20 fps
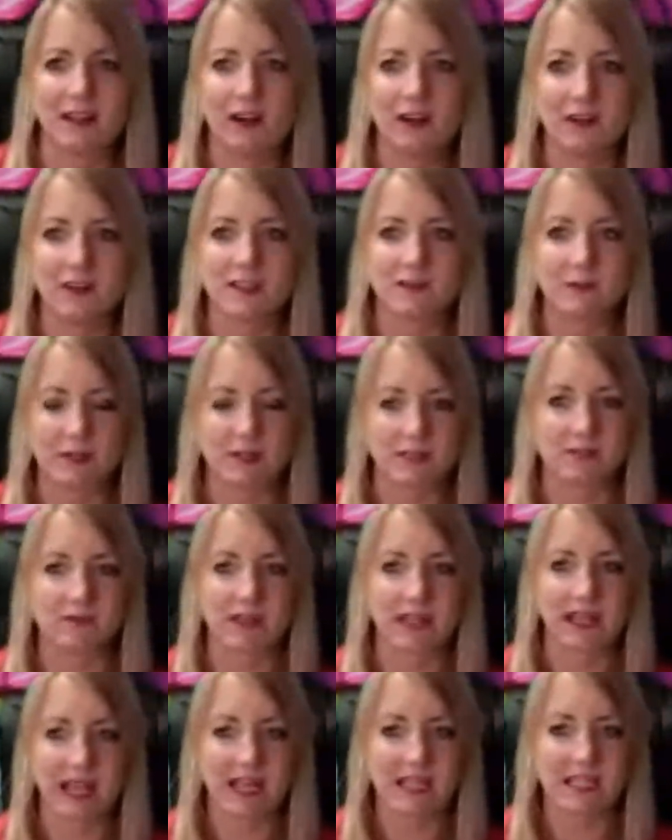oh, this person
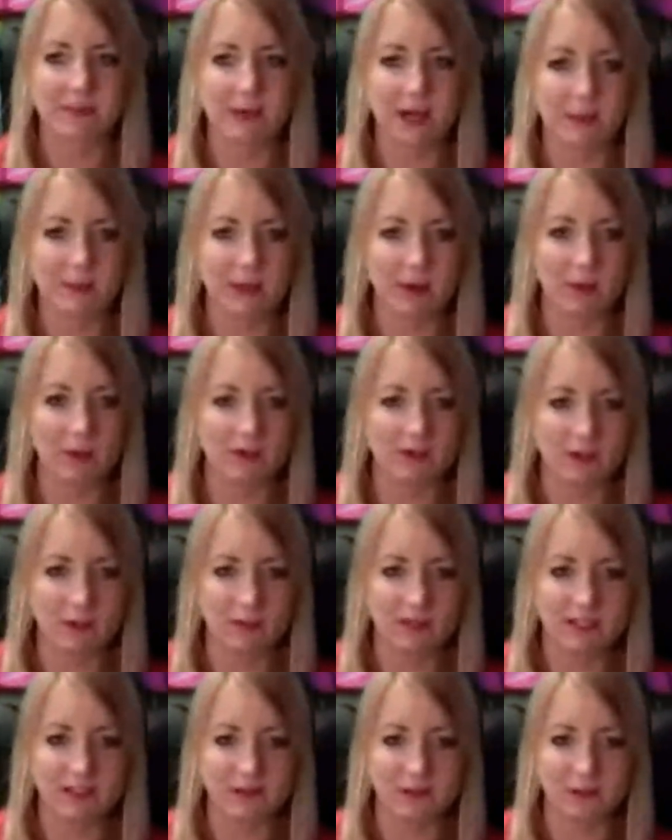really cares about me and wants to do
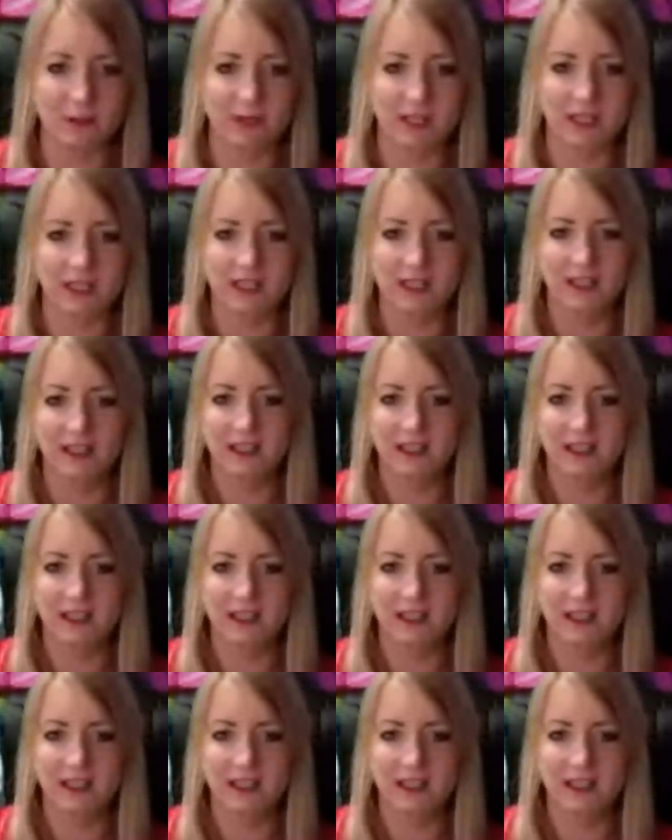business with me.